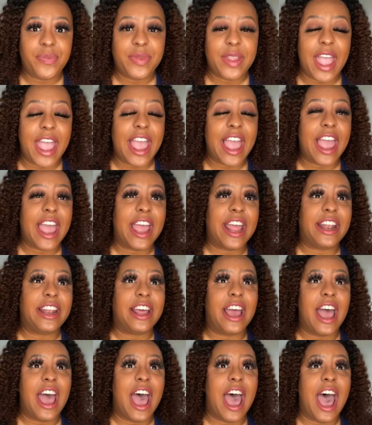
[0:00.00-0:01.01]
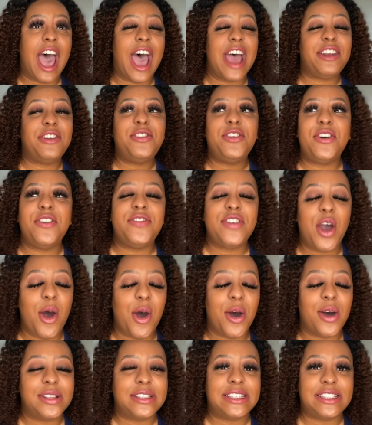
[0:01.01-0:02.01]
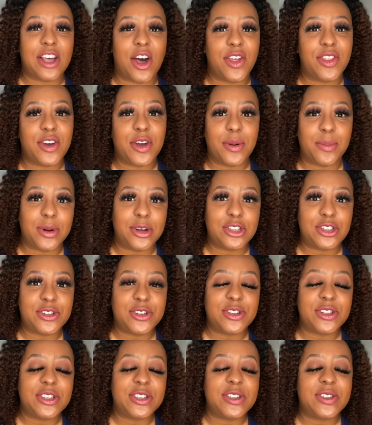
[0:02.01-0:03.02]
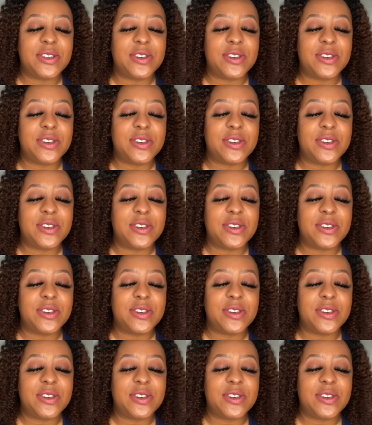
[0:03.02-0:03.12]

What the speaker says: And I don't know if y'all saw the commercials